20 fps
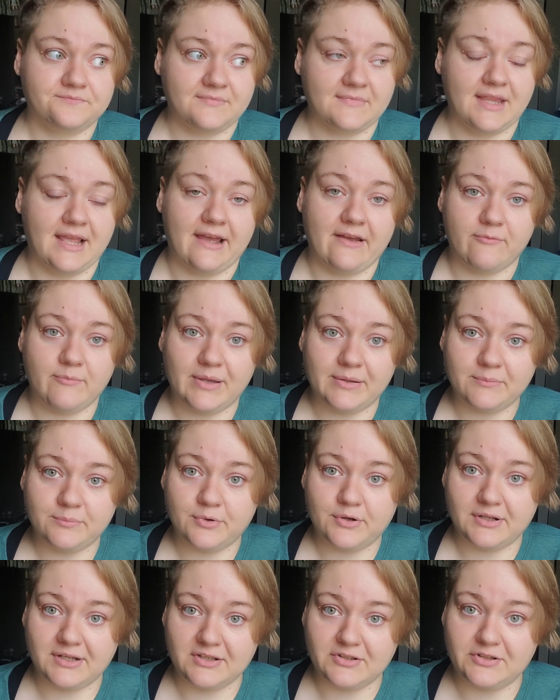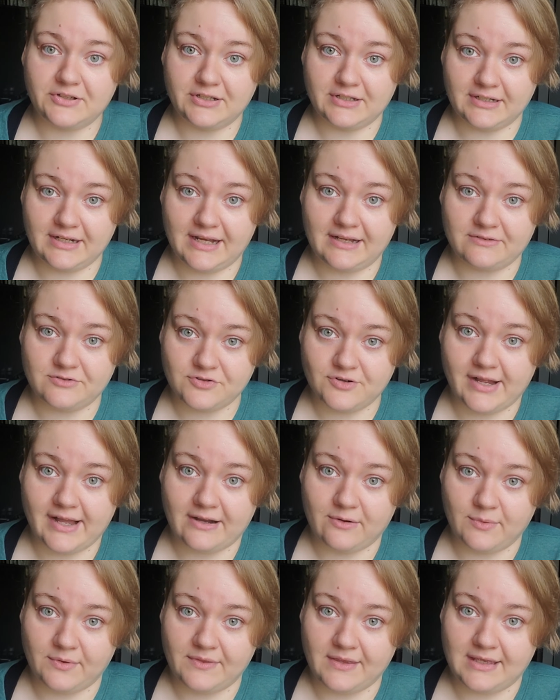I've been pretty good on
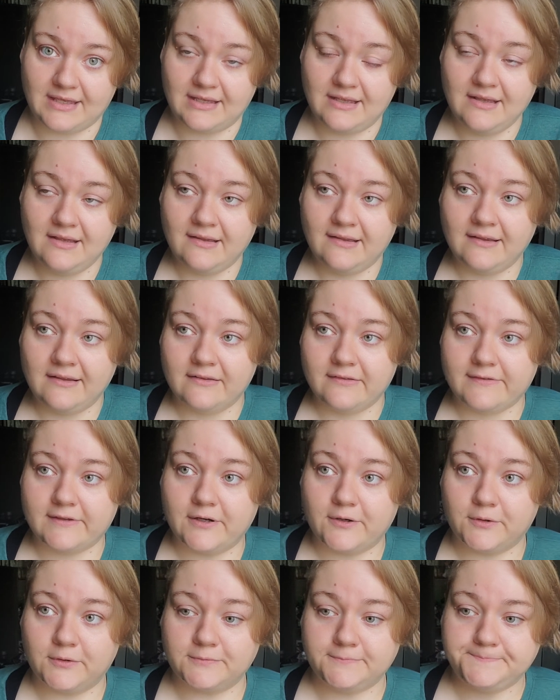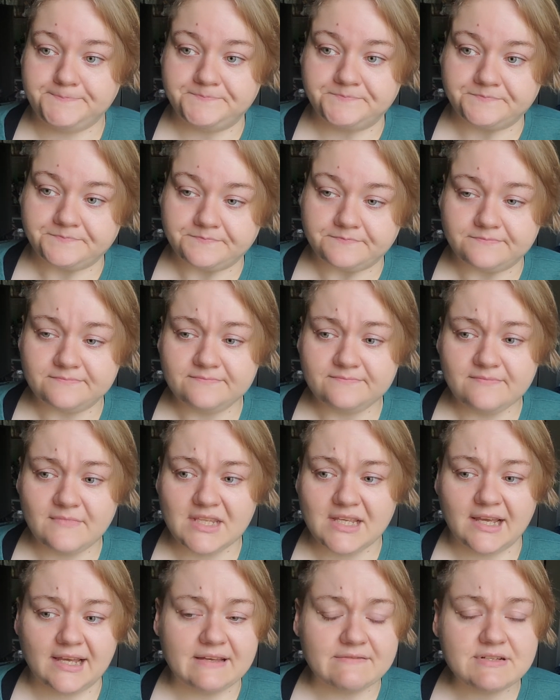track with it. So
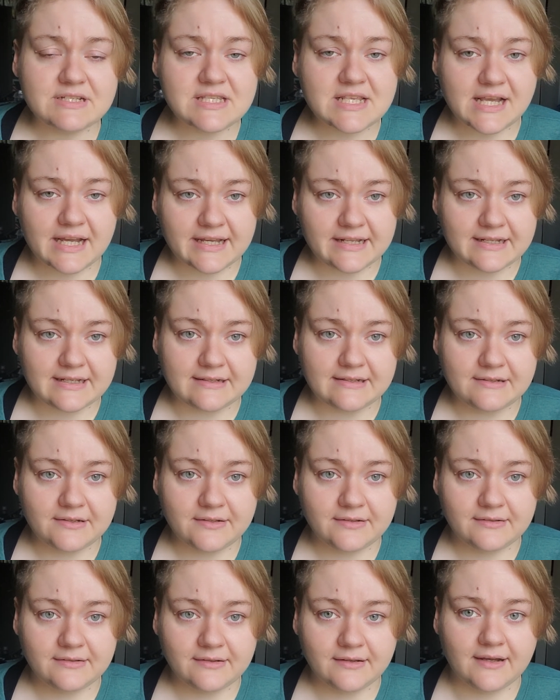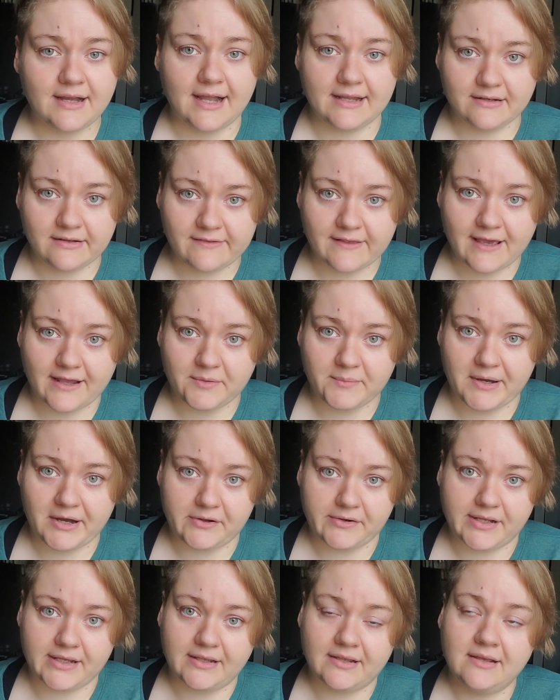I've decided, kind of sad
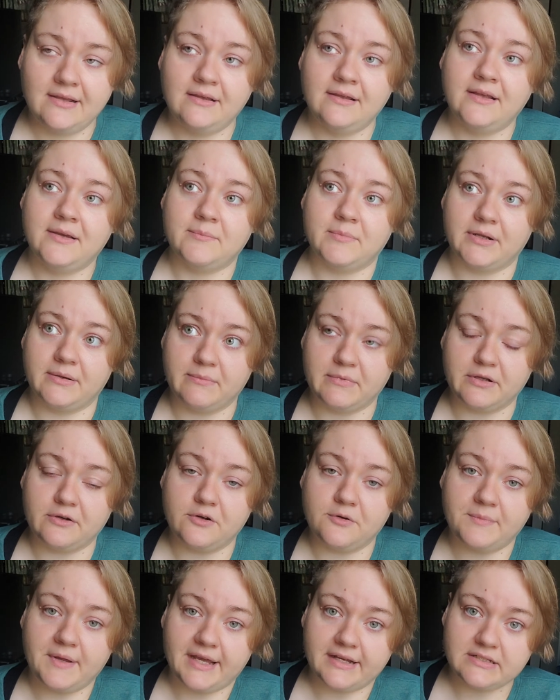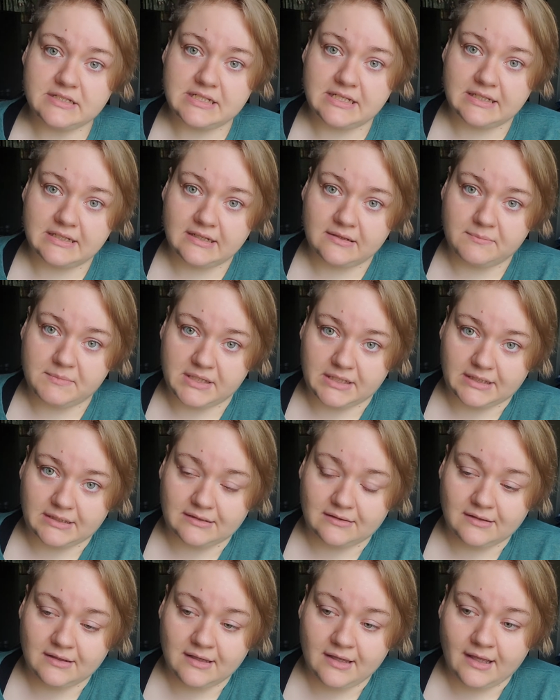about it, but I'm gonna go back to eating meat.
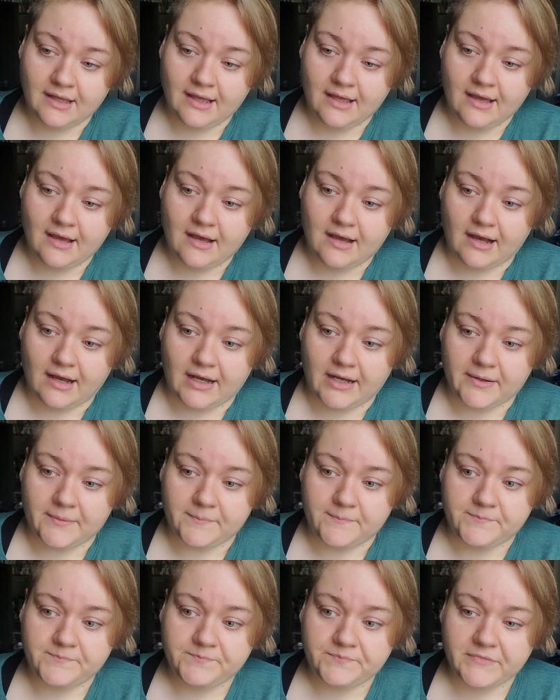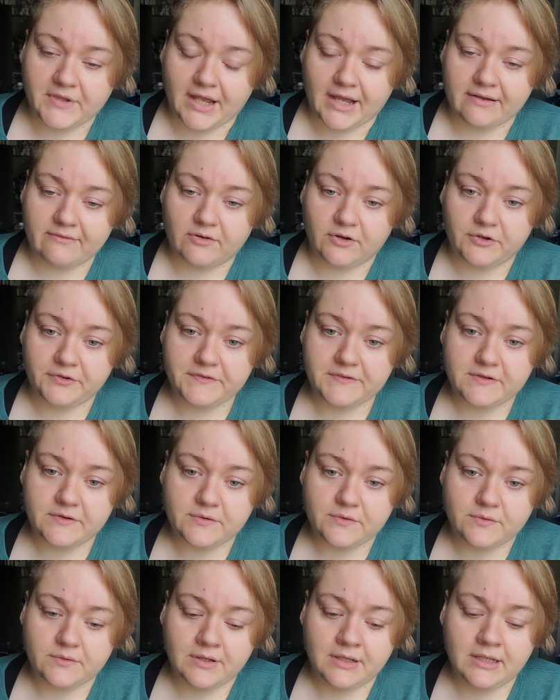I've
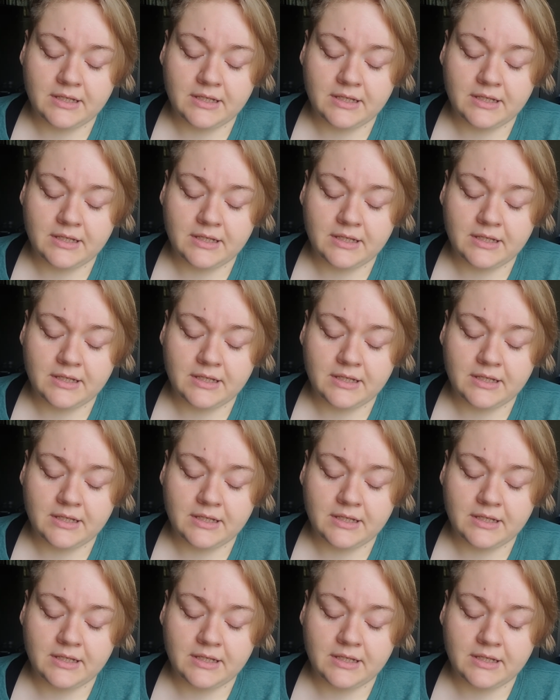also